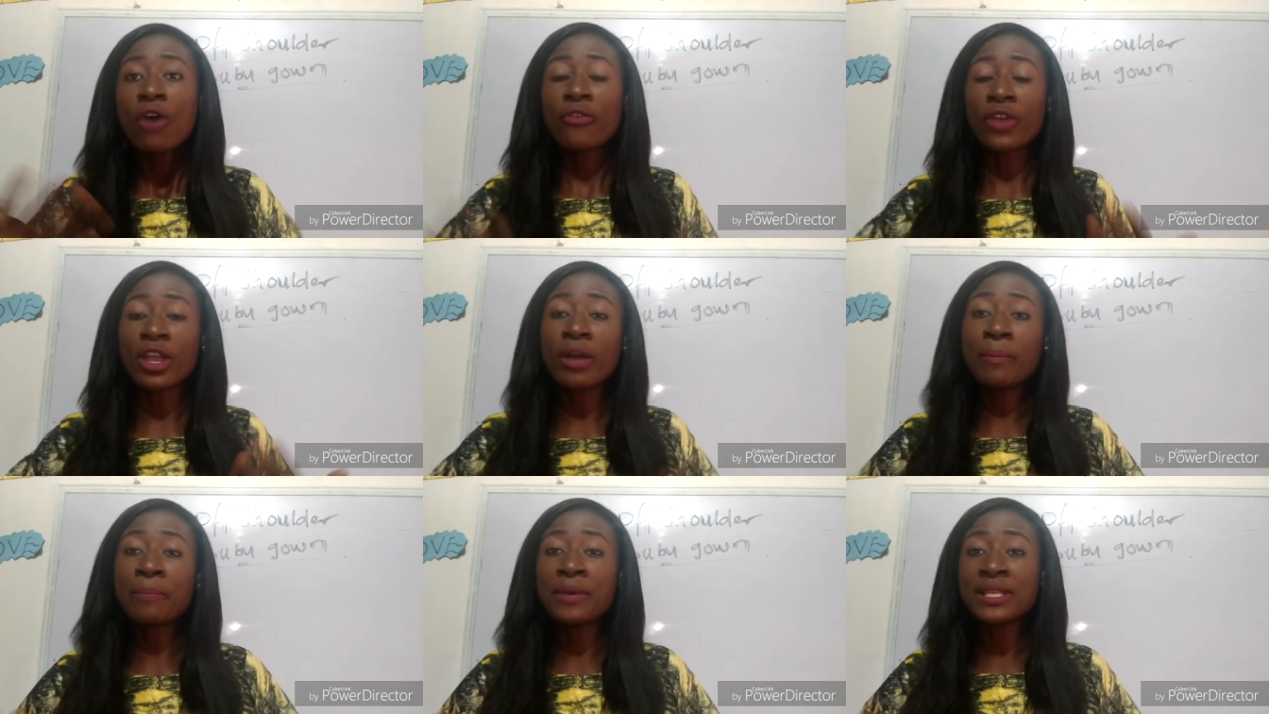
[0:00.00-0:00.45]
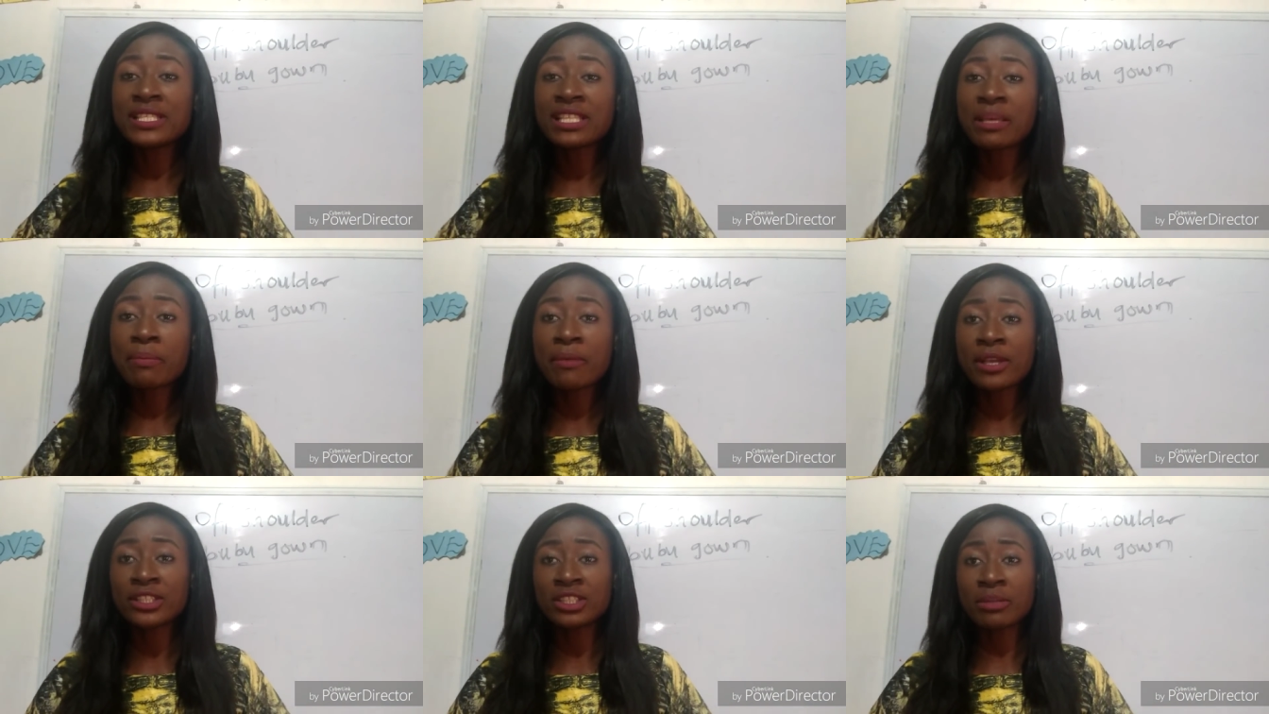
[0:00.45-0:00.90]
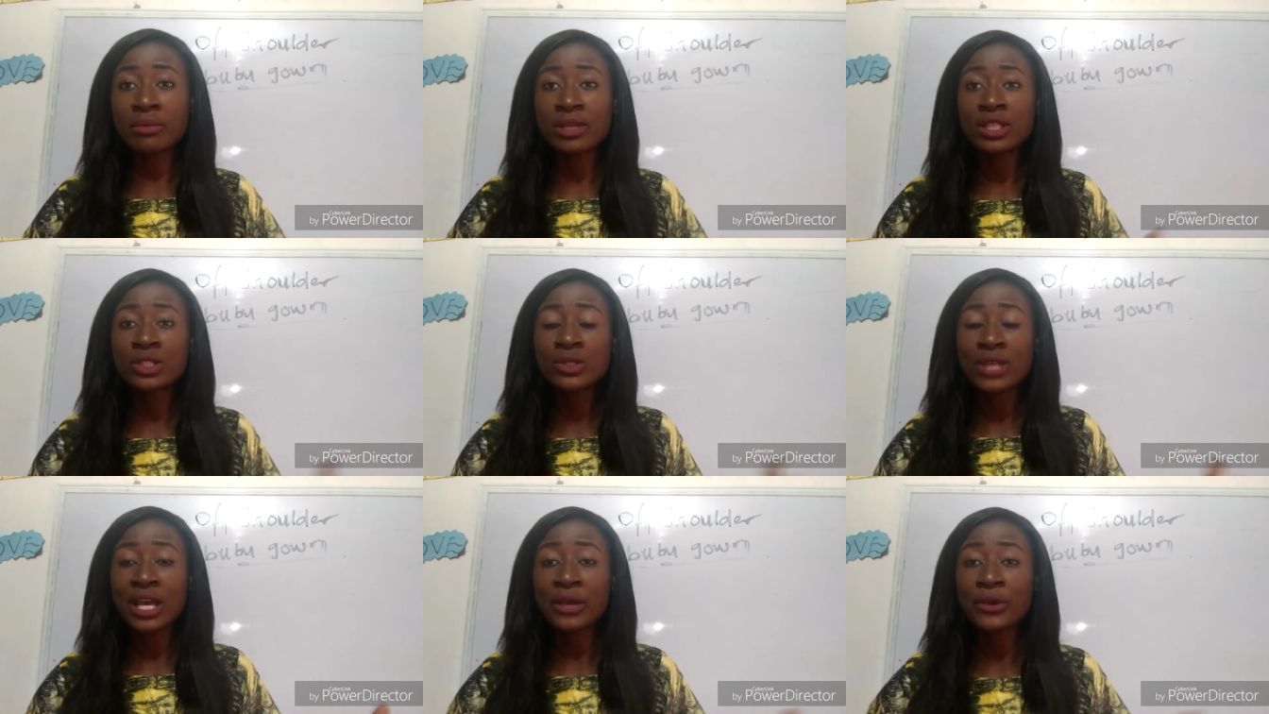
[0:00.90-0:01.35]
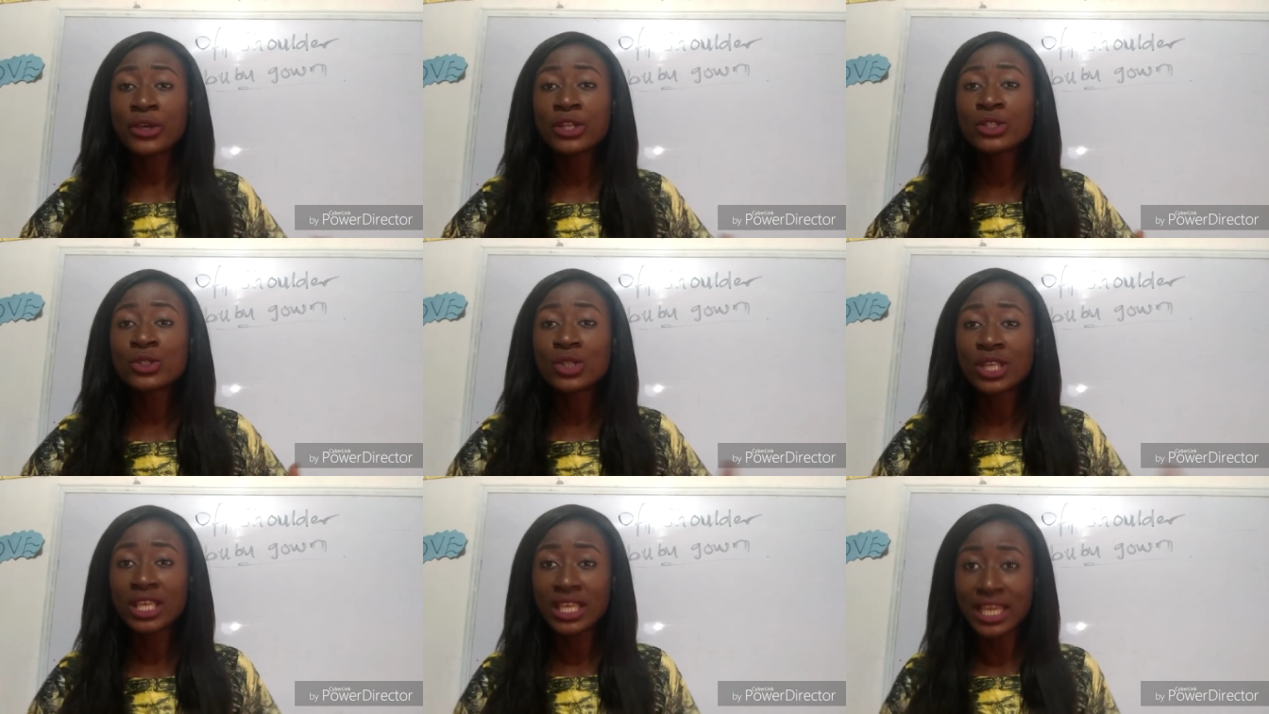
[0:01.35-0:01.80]
For your basic measurements, you are
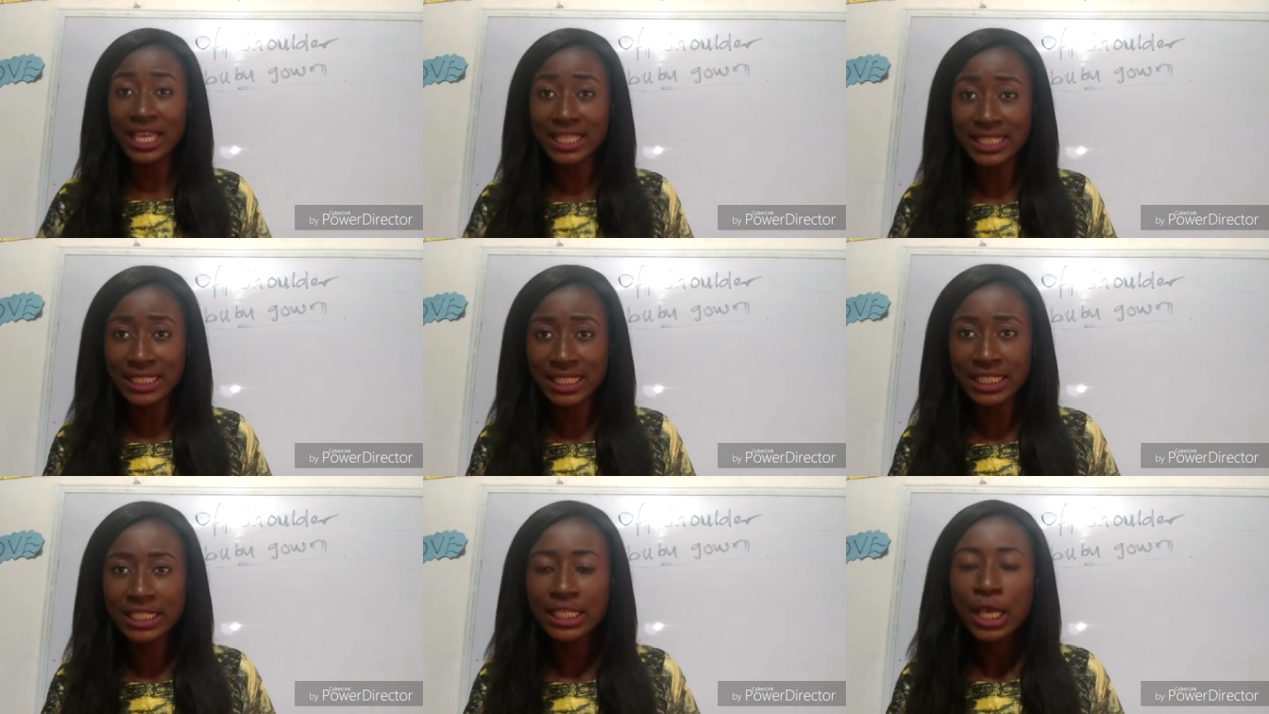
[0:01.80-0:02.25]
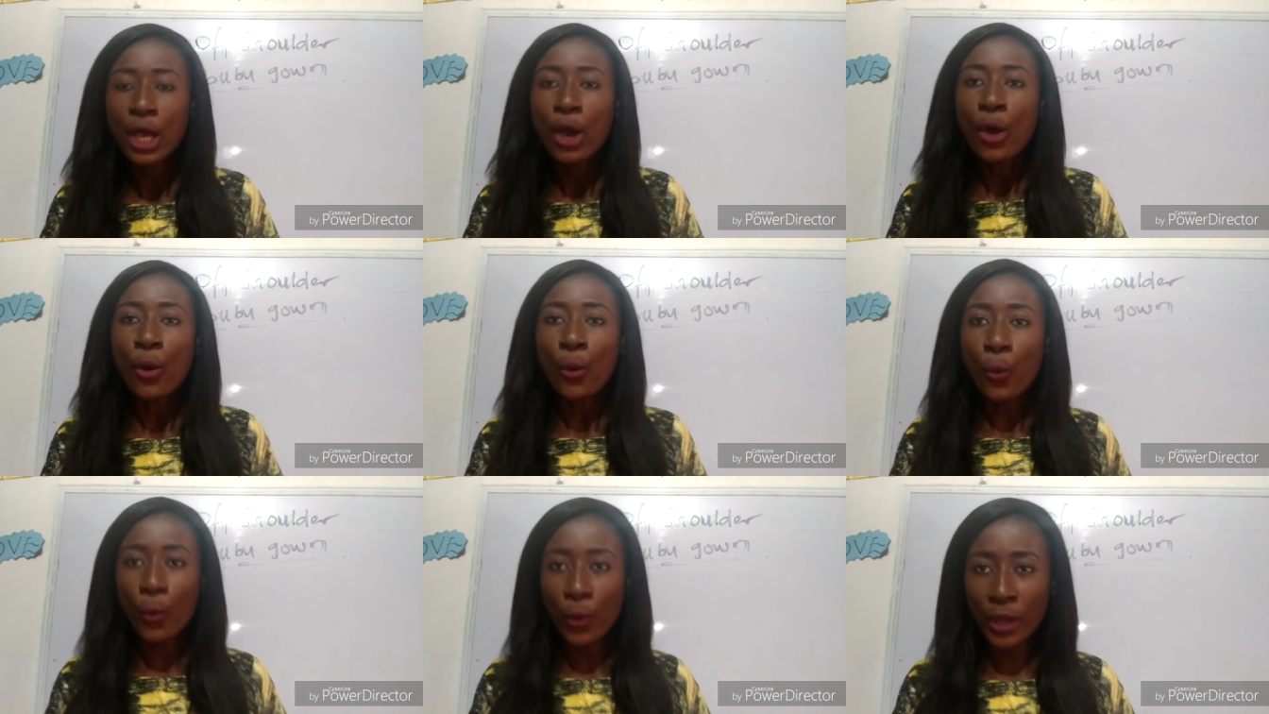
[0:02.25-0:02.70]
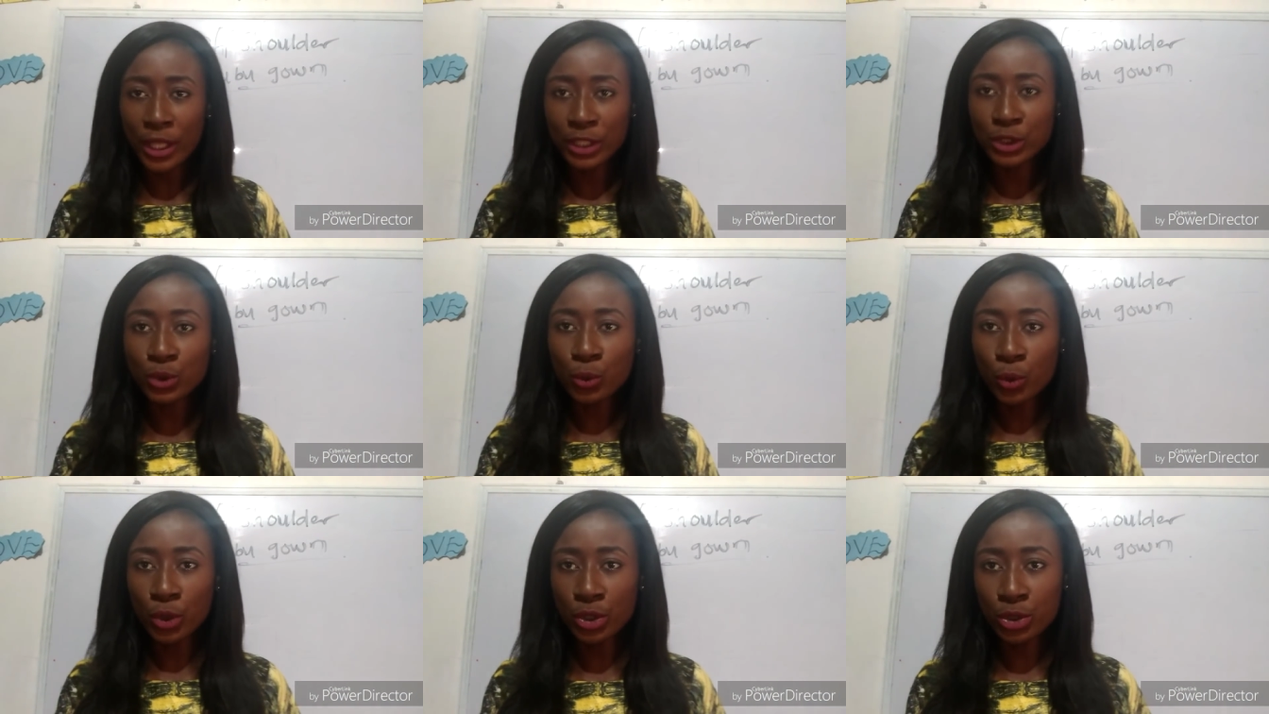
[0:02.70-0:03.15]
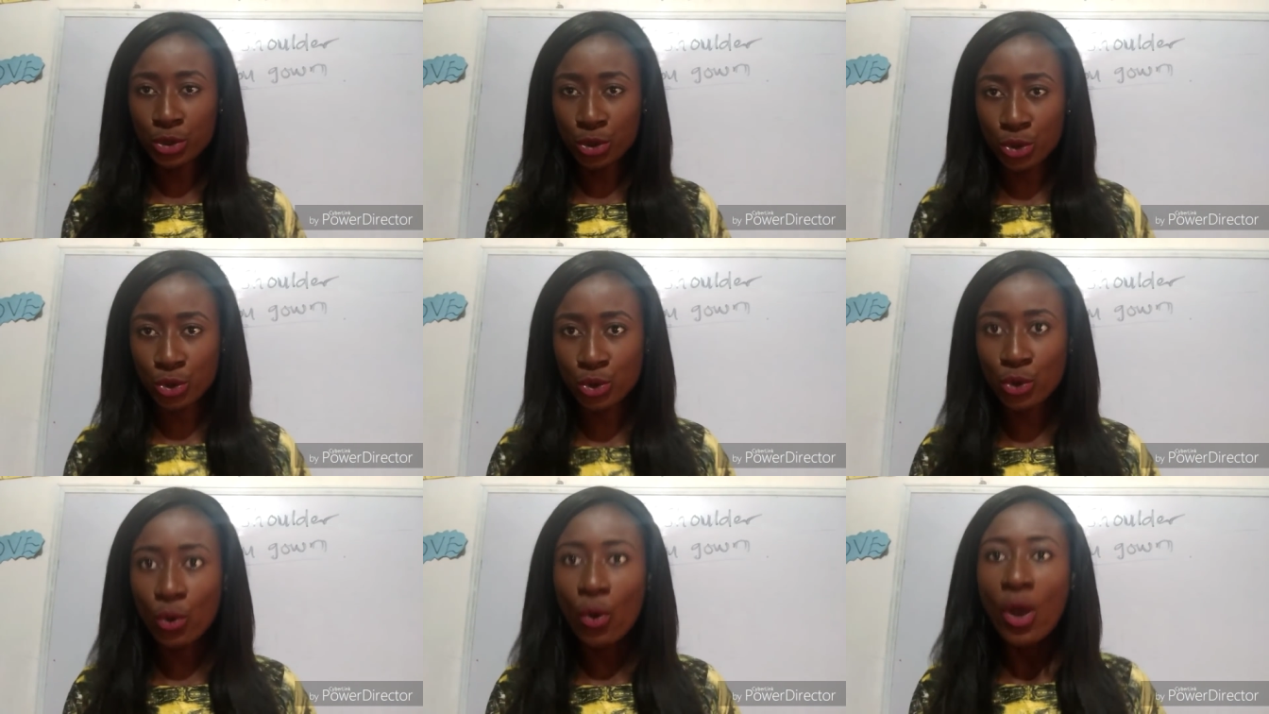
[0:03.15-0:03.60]
going to get it when you want to
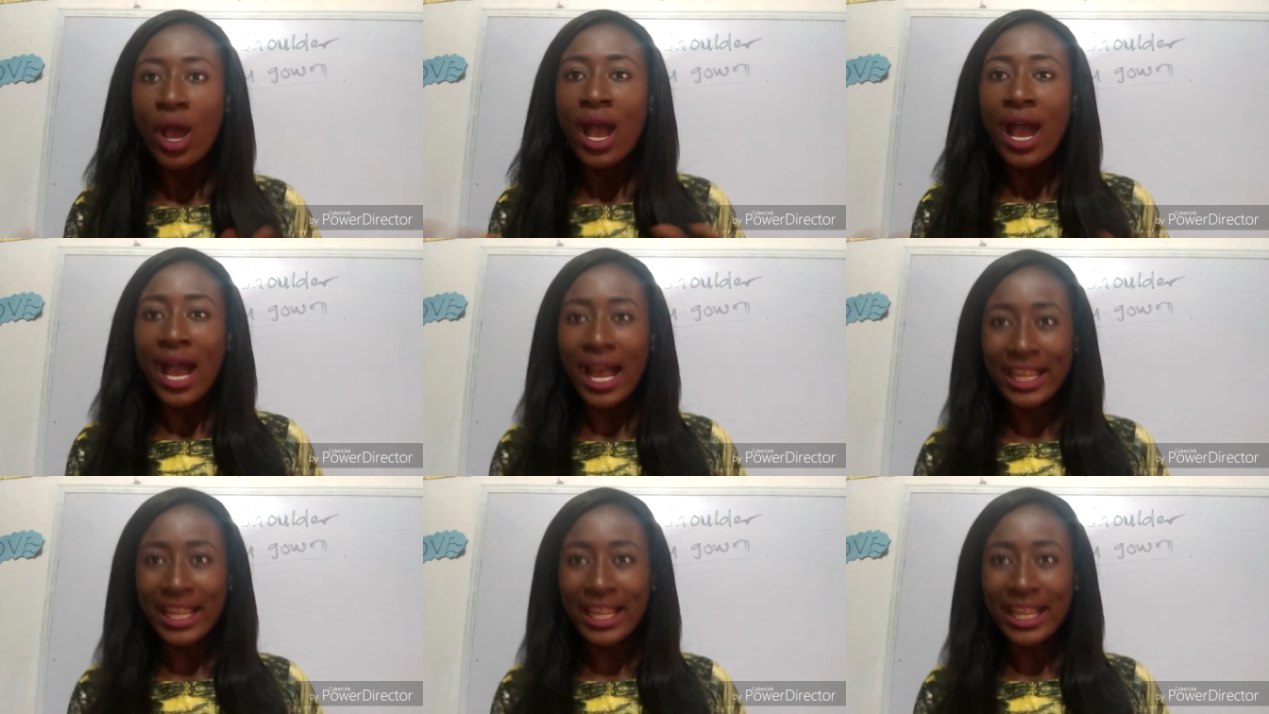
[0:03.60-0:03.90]
sew.